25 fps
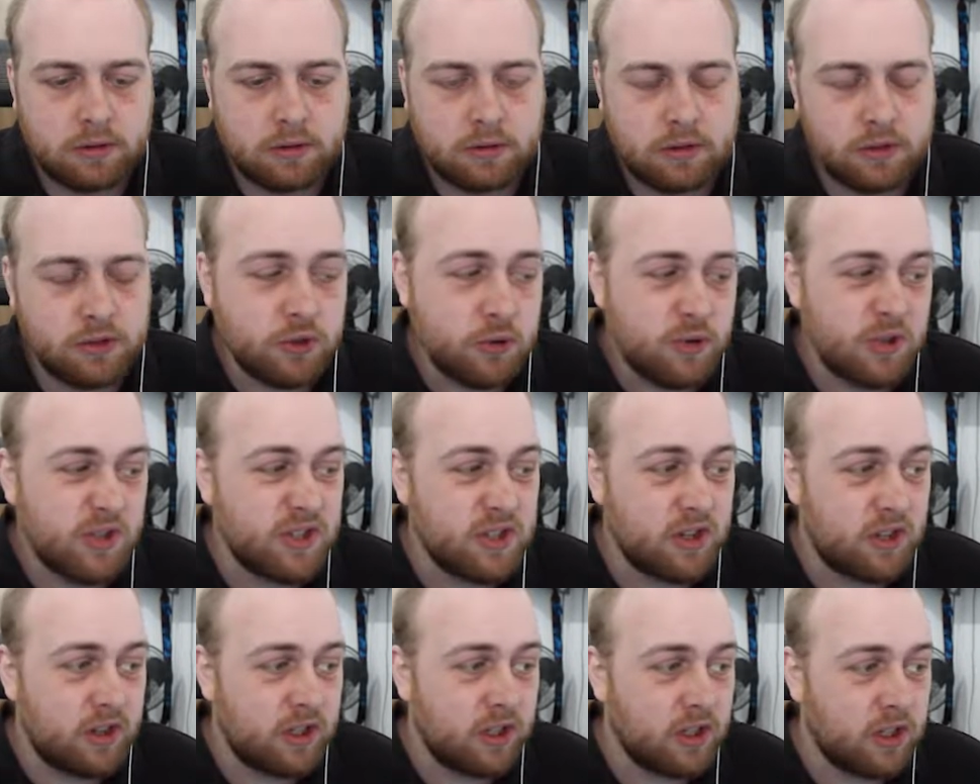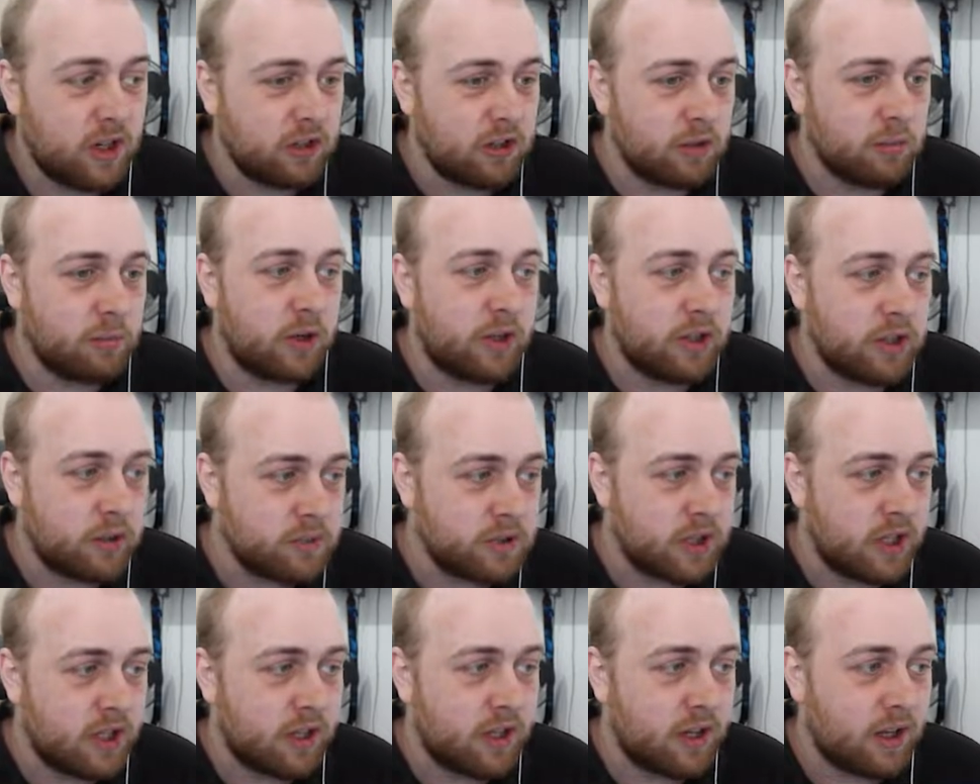a juicy target, I don't mind him
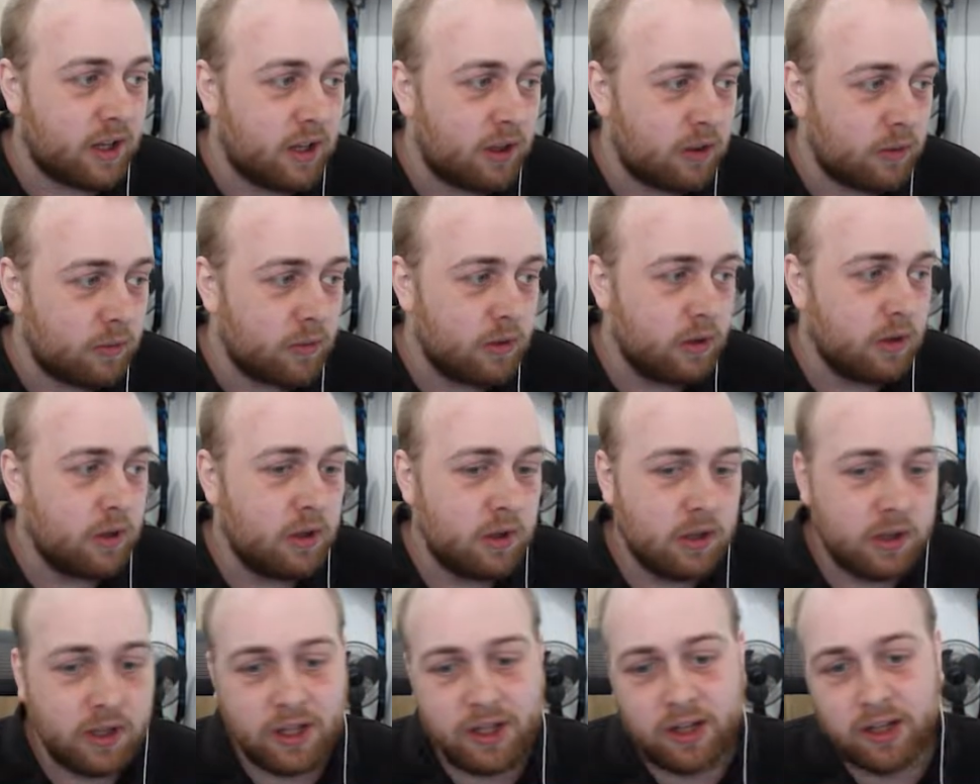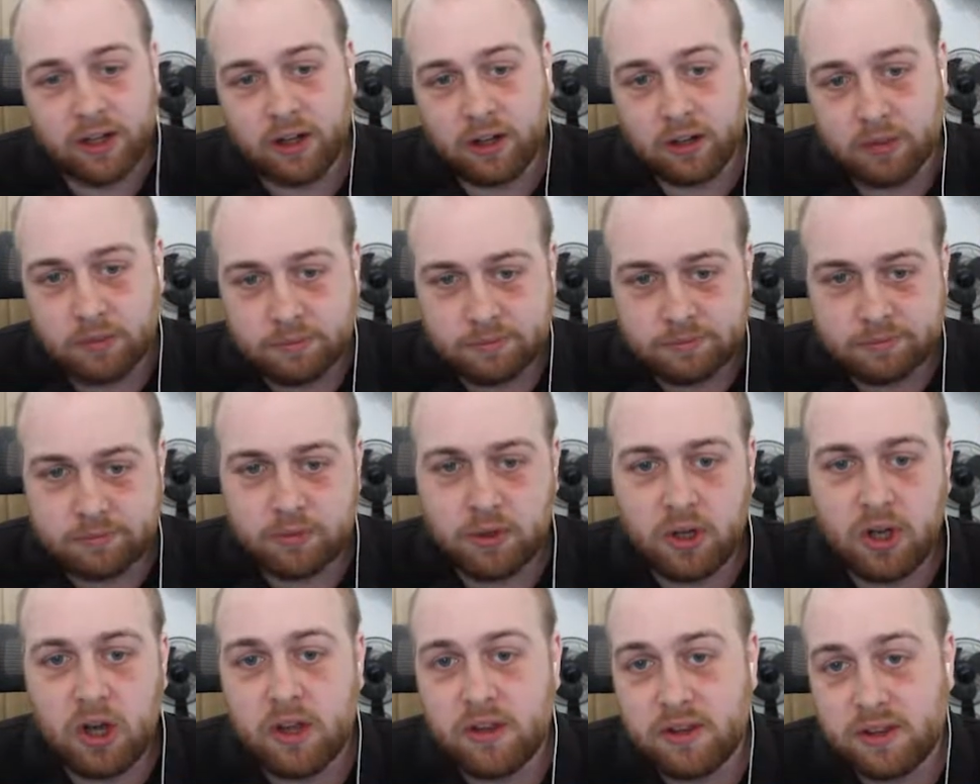taking it out. There you go.
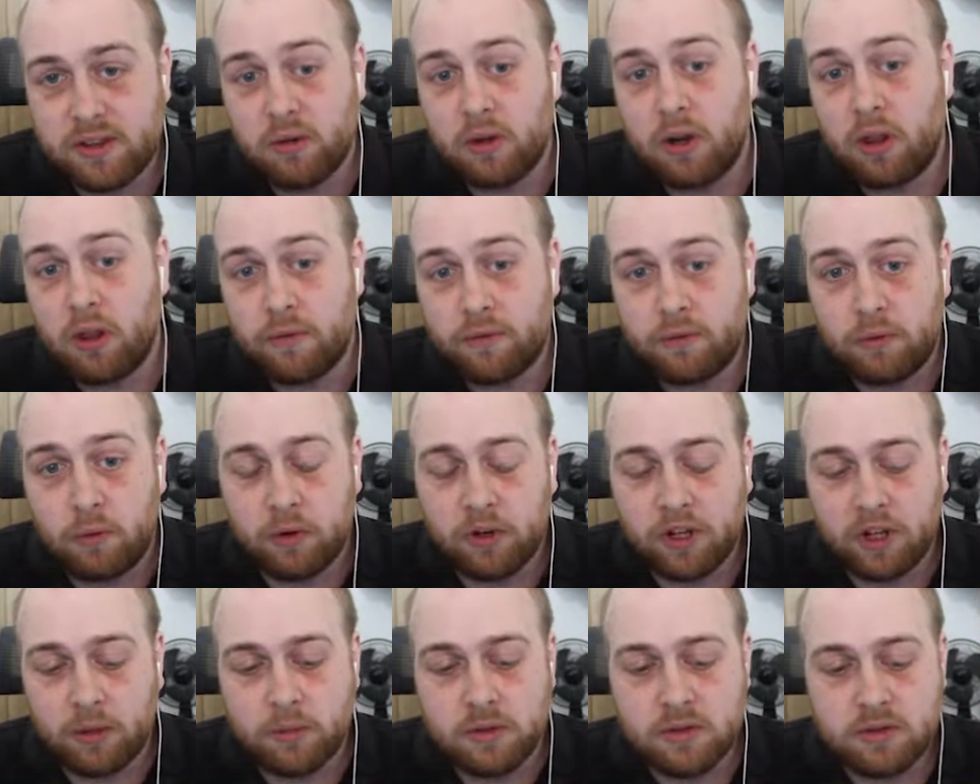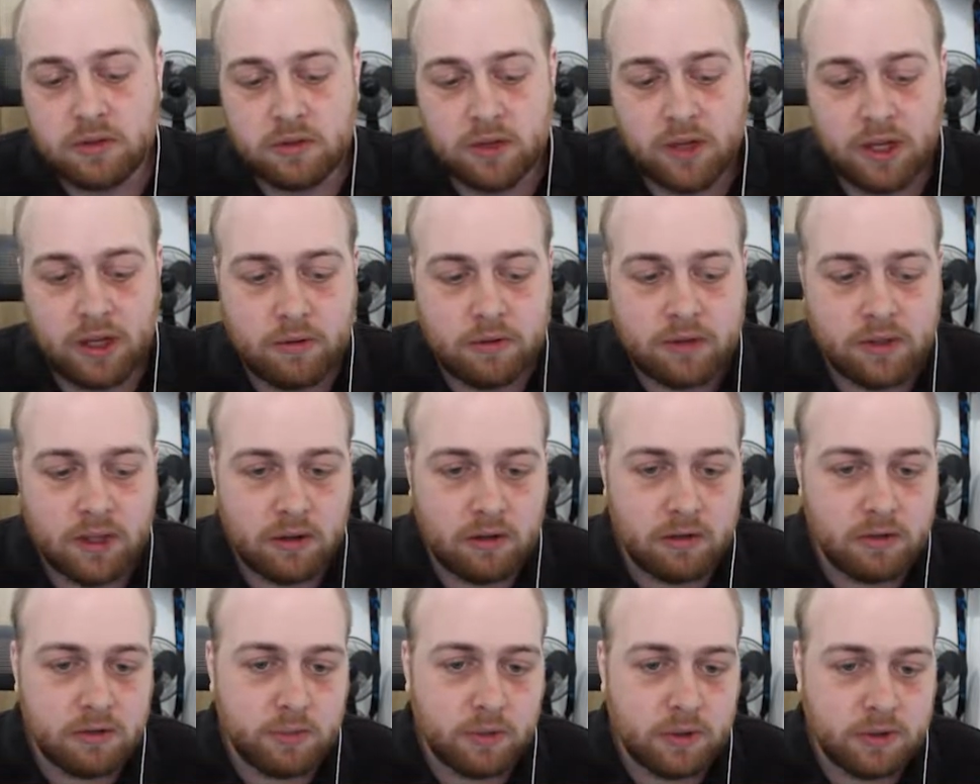But it's still another 4 damage, so now he's down
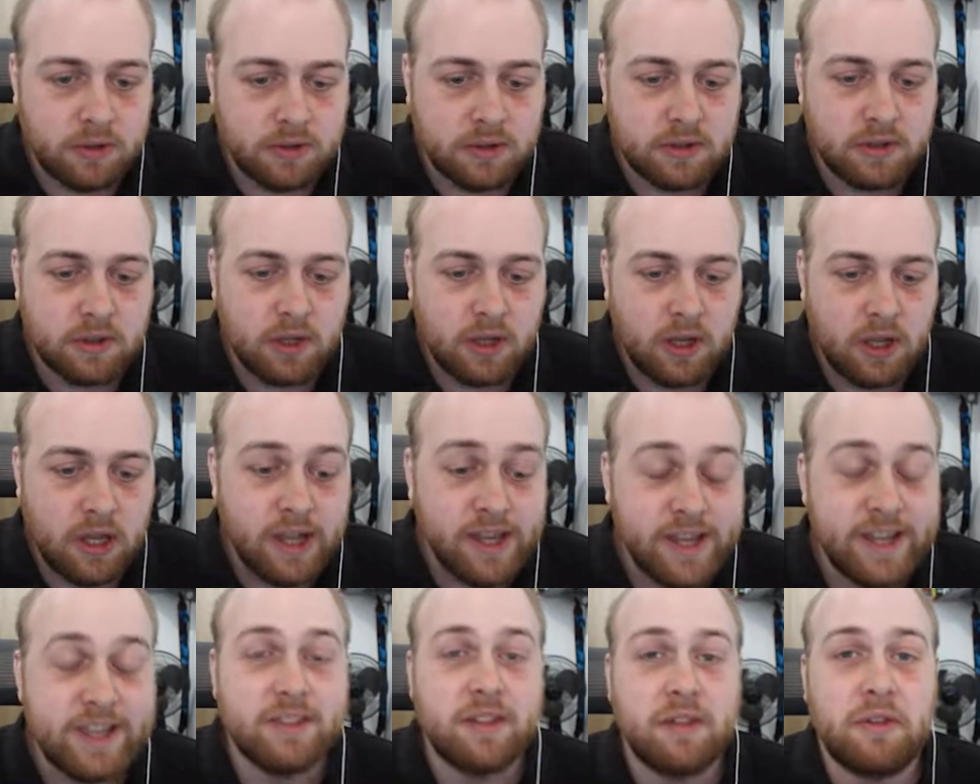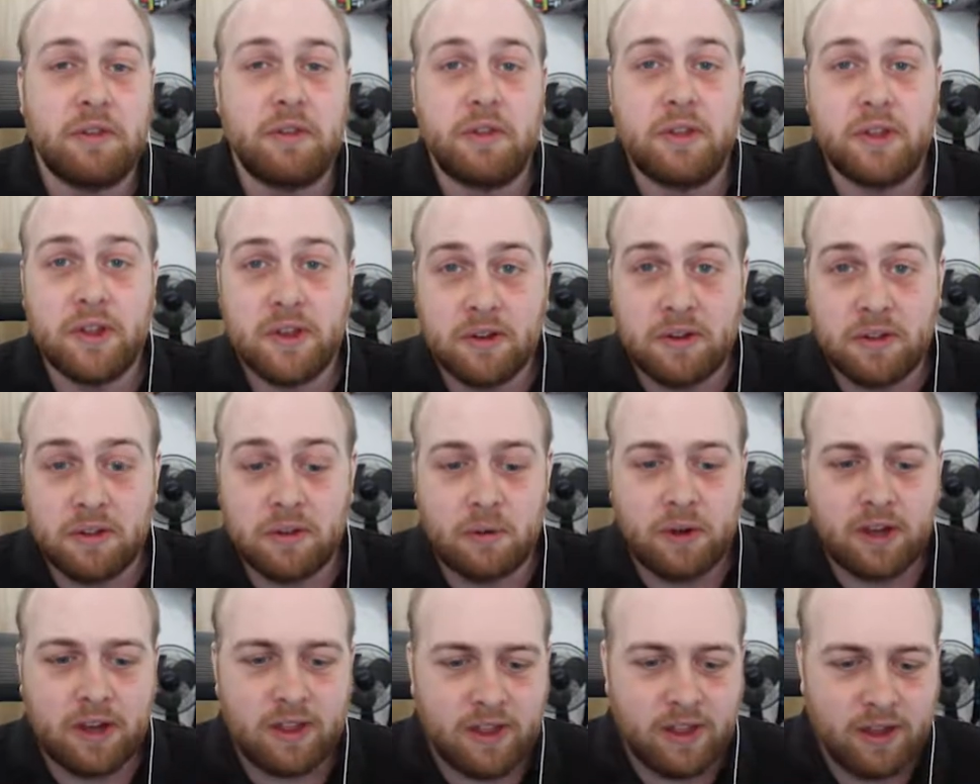on 20. He's a third of the
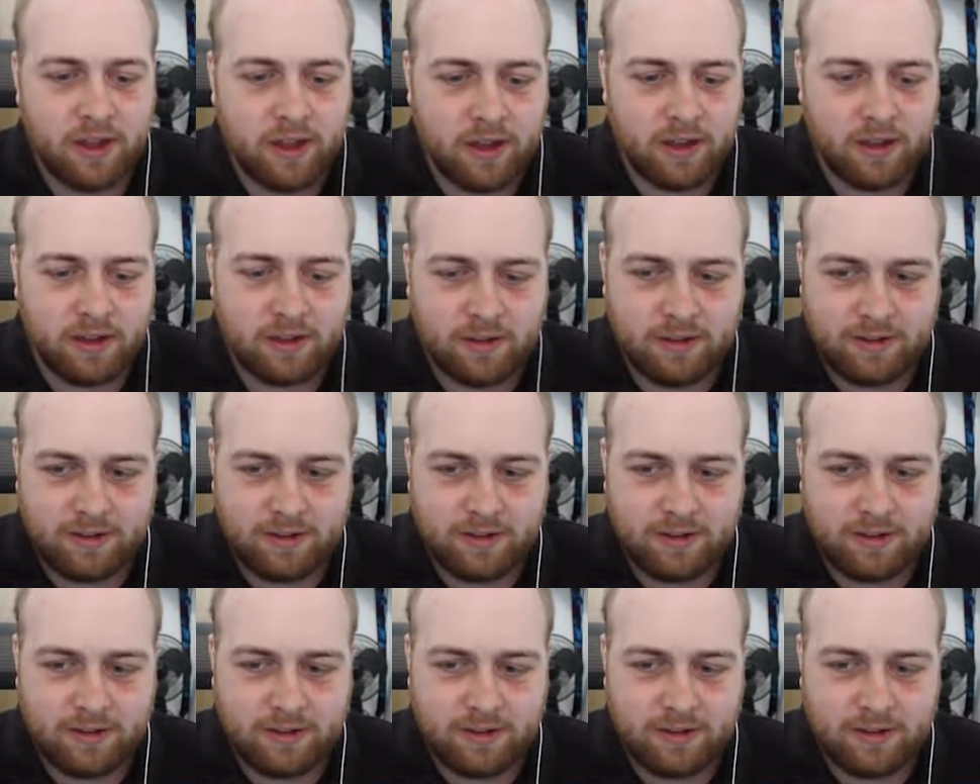way there.